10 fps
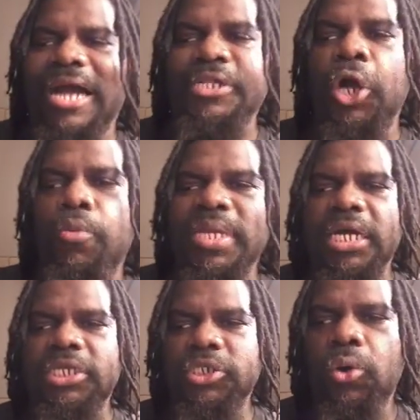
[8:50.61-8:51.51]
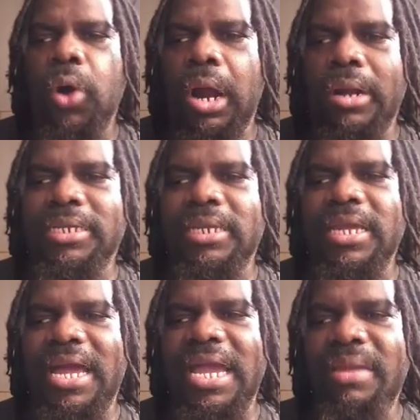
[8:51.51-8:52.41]
I know because you are
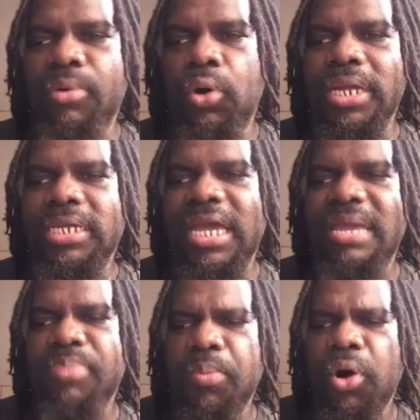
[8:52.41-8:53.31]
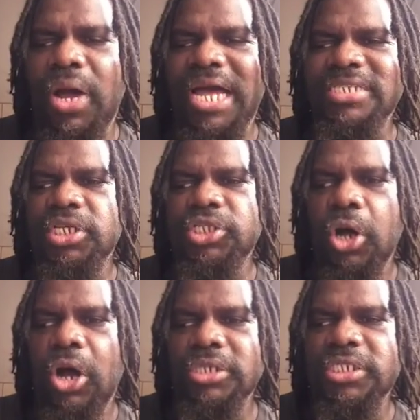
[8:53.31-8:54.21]
able and capable as
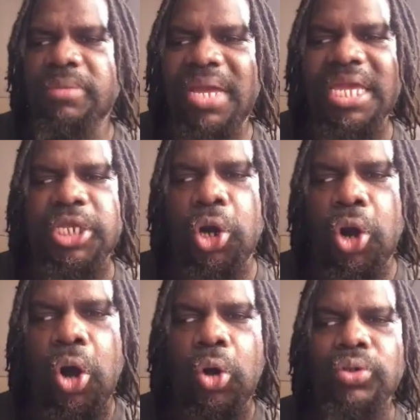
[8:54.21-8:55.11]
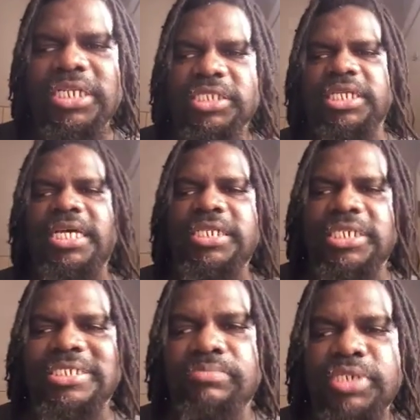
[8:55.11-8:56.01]
adults to make your own
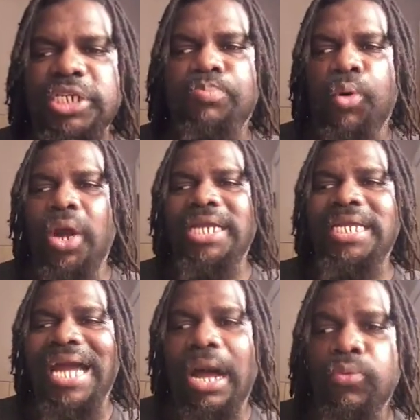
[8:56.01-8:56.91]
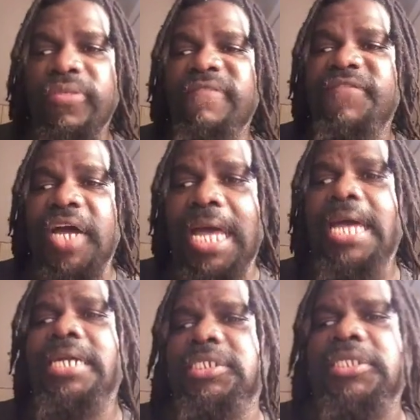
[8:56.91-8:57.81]
decisions. I'm just pointing out the
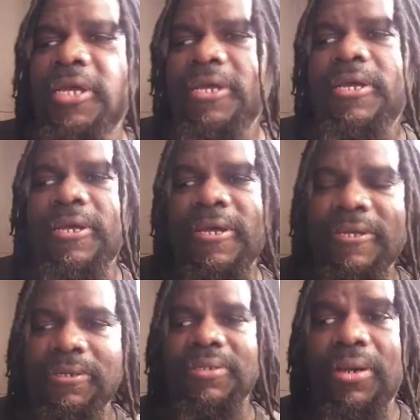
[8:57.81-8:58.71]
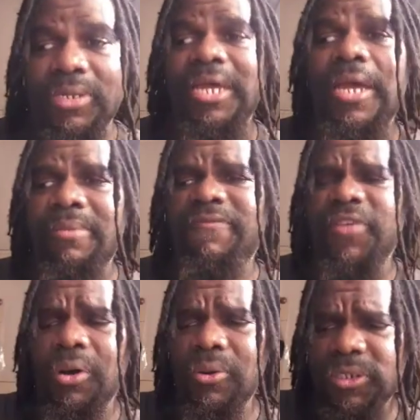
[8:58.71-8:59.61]
facts. You know, yeah,
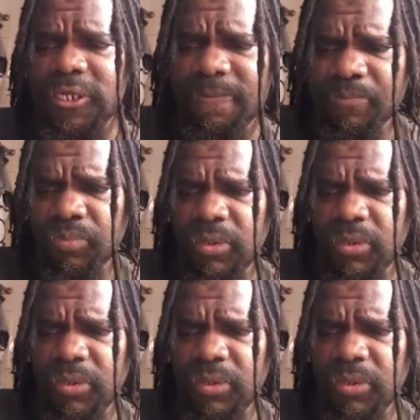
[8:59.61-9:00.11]
folks.